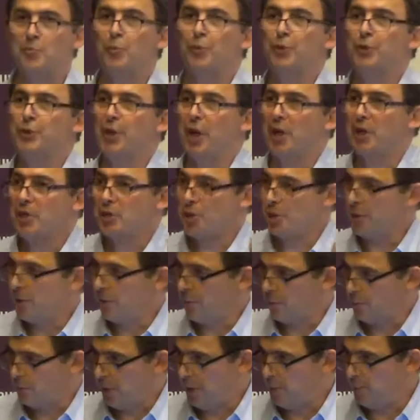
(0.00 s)
And this
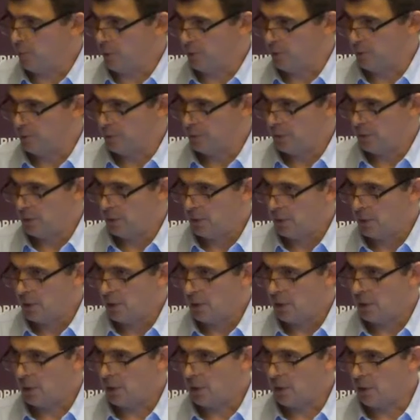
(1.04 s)
production of a people
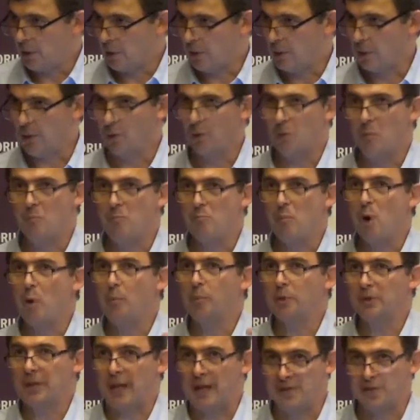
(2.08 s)

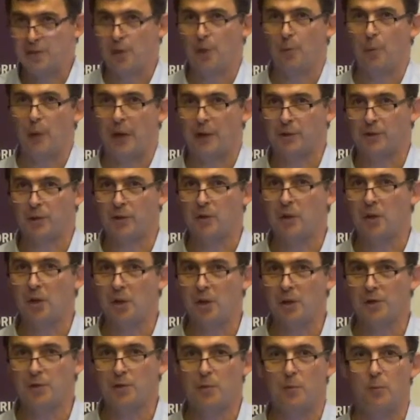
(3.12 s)
mobilized
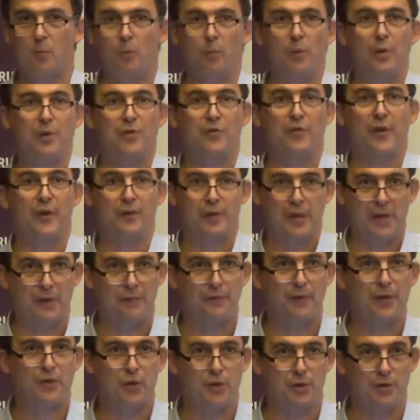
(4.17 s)
around a cause was
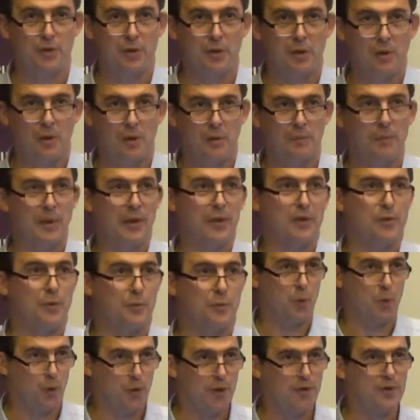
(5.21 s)
very efficient
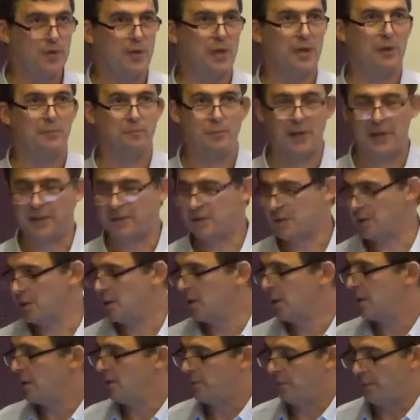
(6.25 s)
because, of course, it
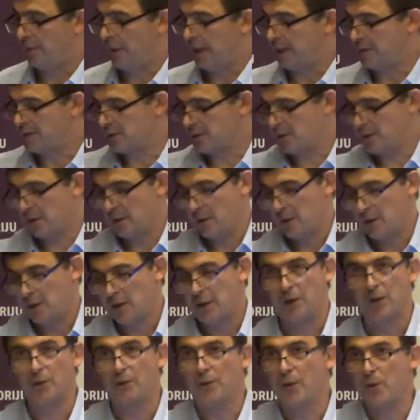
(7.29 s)
meant
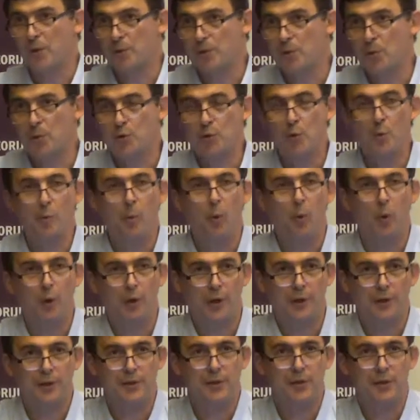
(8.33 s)
that those who
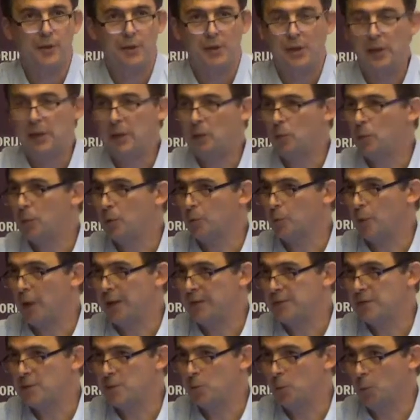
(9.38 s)
supported
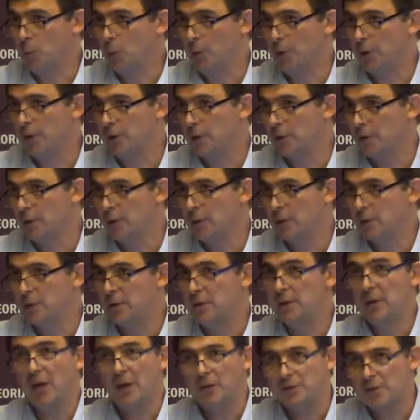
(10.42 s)
equal rights were
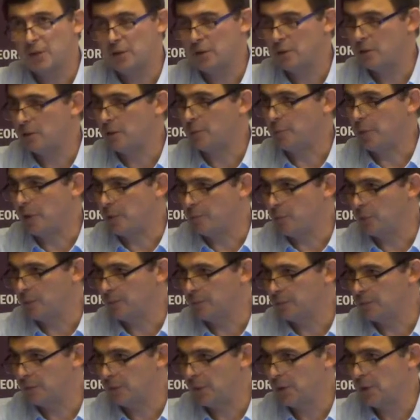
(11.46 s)
not the
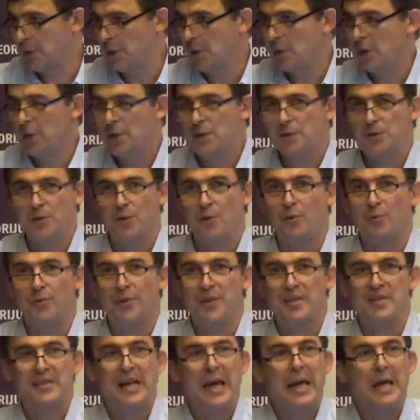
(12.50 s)
people.
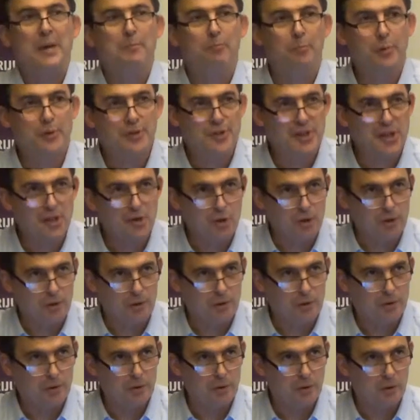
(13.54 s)
So this
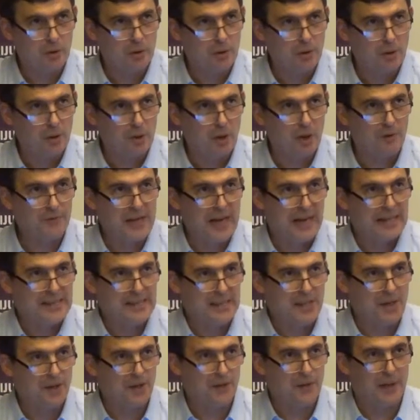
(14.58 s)
imposition
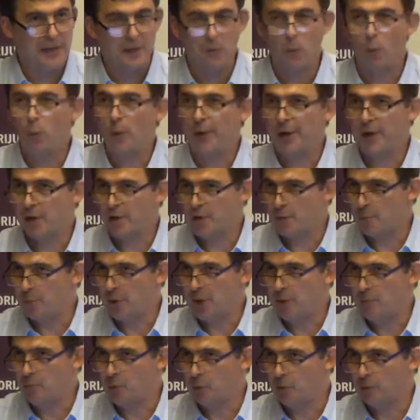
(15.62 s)
of the idea that
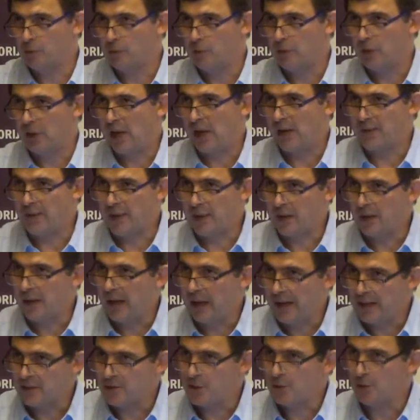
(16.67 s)
we are the people,
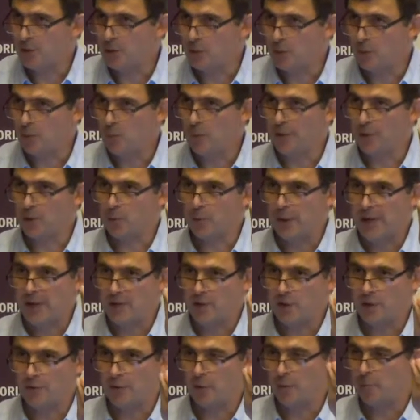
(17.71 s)
I think, has to do
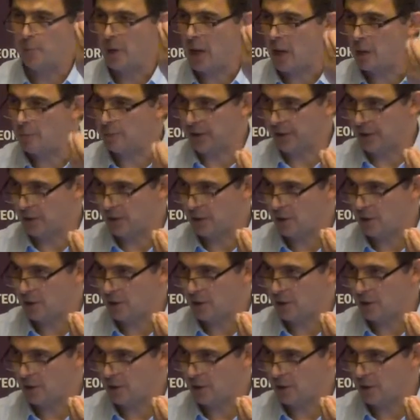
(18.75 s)
with the creation of a